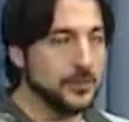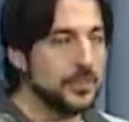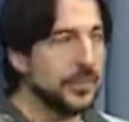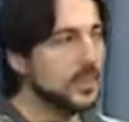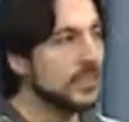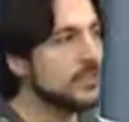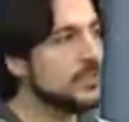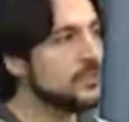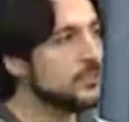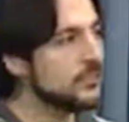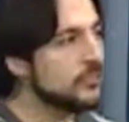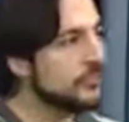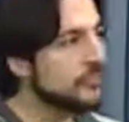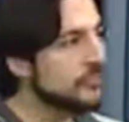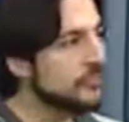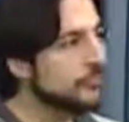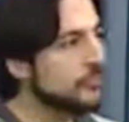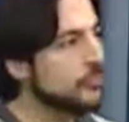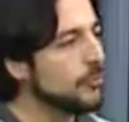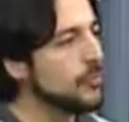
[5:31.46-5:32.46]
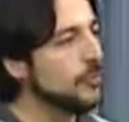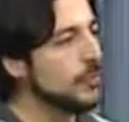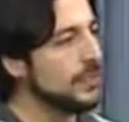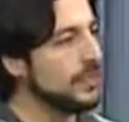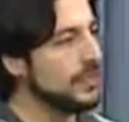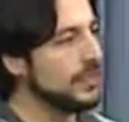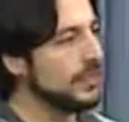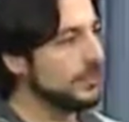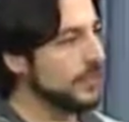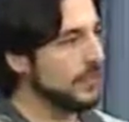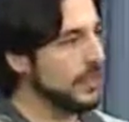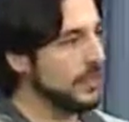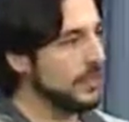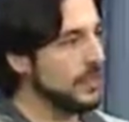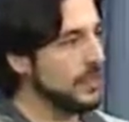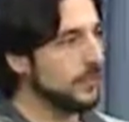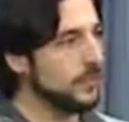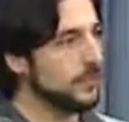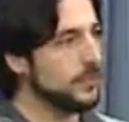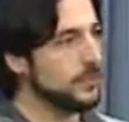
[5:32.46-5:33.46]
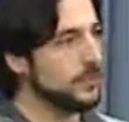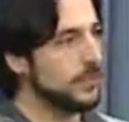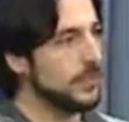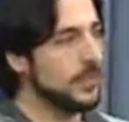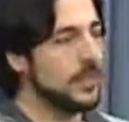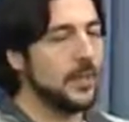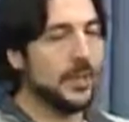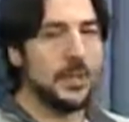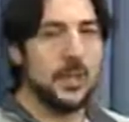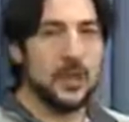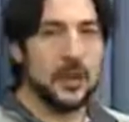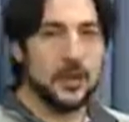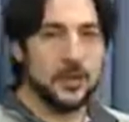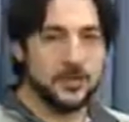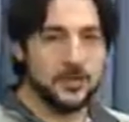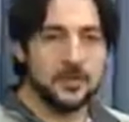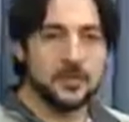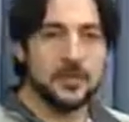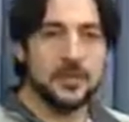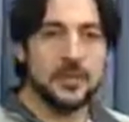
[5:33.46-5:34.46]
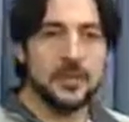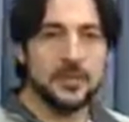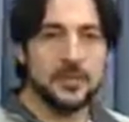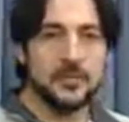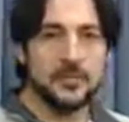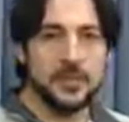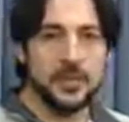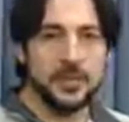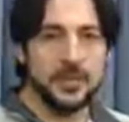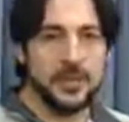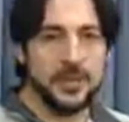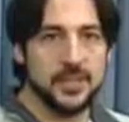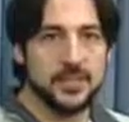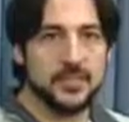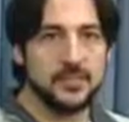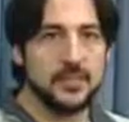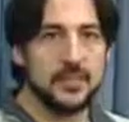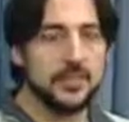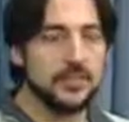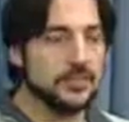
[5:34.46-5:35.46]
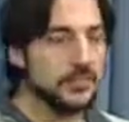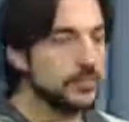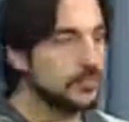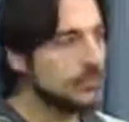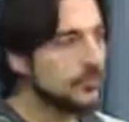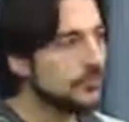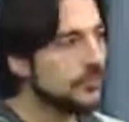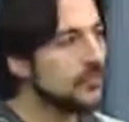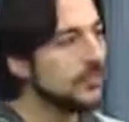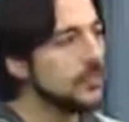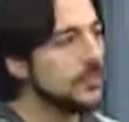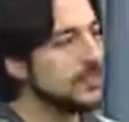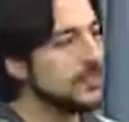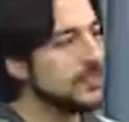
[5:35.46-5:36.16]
is to fully develop our spiritual nature, to fully